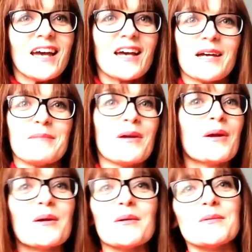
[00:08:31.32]
um,
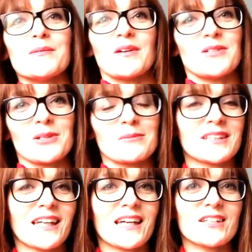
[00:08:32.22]
who those shops
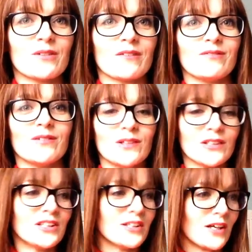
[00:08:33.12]
are catering
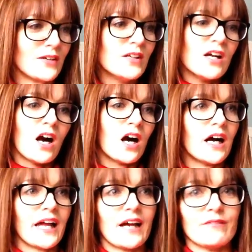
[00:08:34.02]
for. You know,
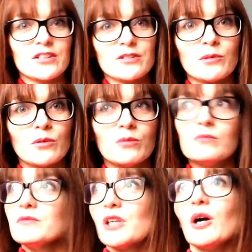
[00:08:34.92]
I have a small
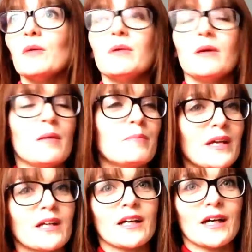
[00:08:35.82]
top,
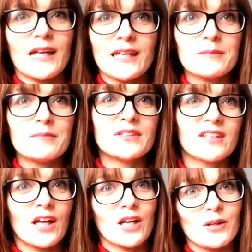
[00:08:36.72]
bigger hips,
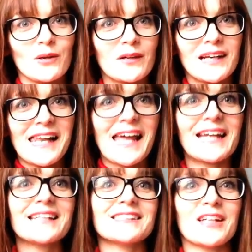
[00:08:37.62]
long
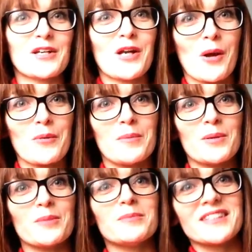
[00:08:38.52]
legs, no
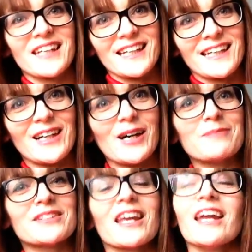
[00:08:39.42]
boobs, skinny
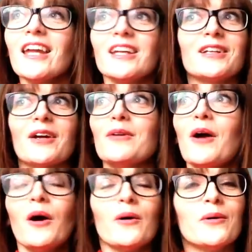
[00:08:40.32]
arms, you know,
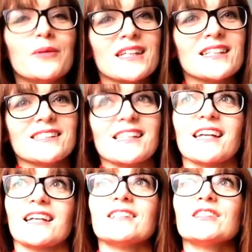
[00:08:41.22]
all these
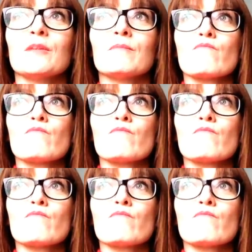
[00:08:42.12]
things.